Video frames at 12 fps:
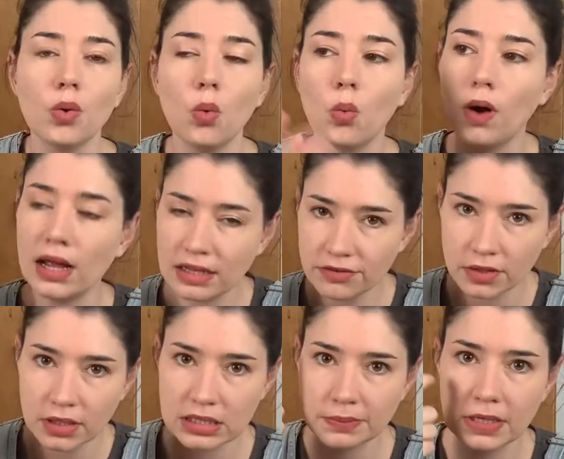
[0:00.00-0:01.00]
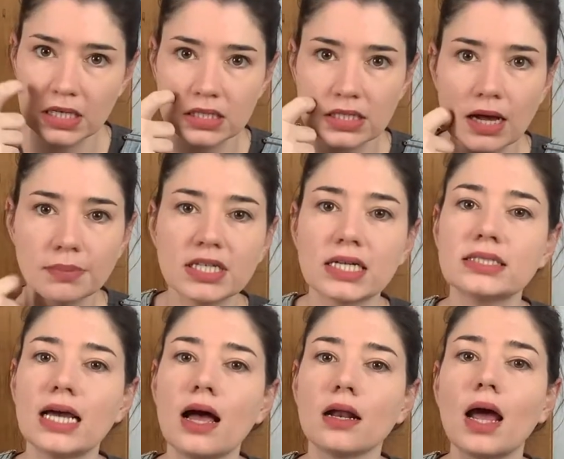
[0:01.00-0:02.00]
While I've got this piece upside
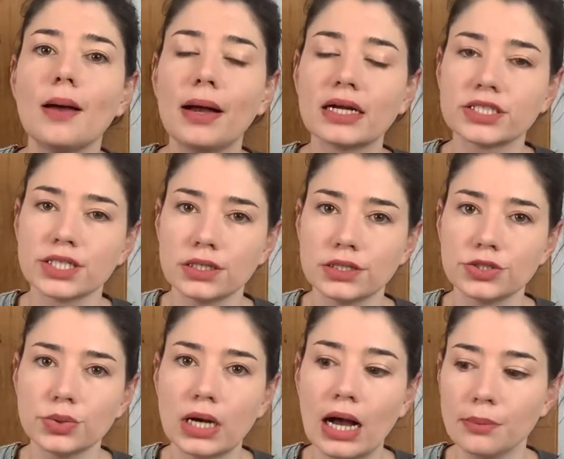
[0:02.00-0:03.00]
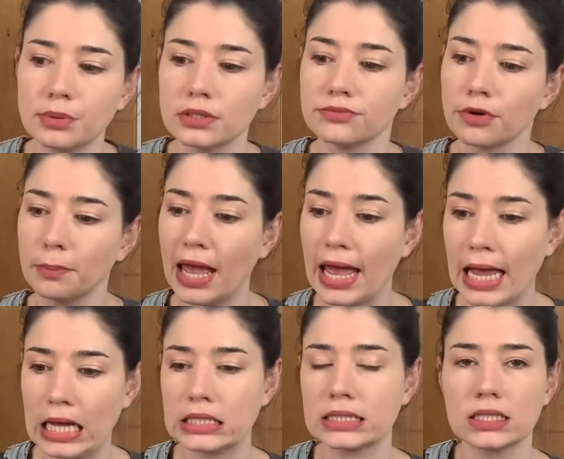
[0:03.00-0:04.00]
down, I'm actually going to do a couple of repairs.